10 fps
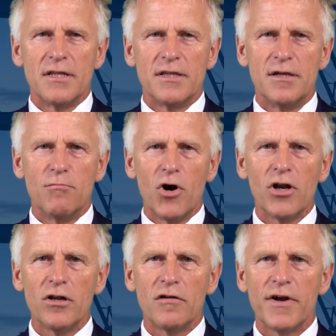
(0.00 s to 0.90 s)
The
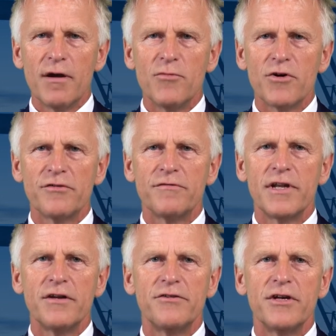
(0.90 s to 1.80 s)
model of Hamburg
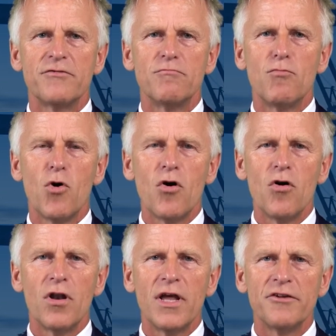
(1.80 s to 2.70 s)
Strategy is
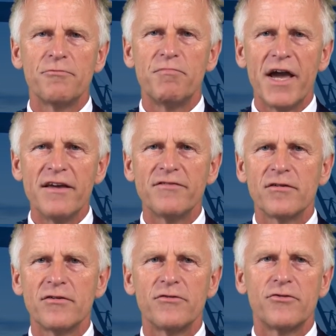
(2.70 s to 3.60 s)
more or less based
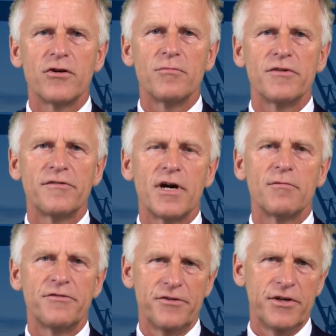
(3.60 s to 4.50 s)
on the German
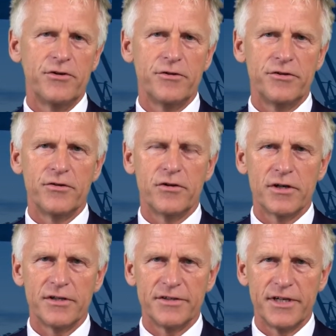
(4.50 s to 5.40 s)
cybersecurity
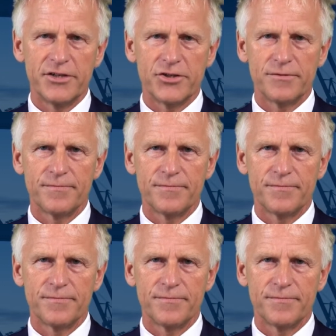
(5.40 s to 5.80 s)
organization.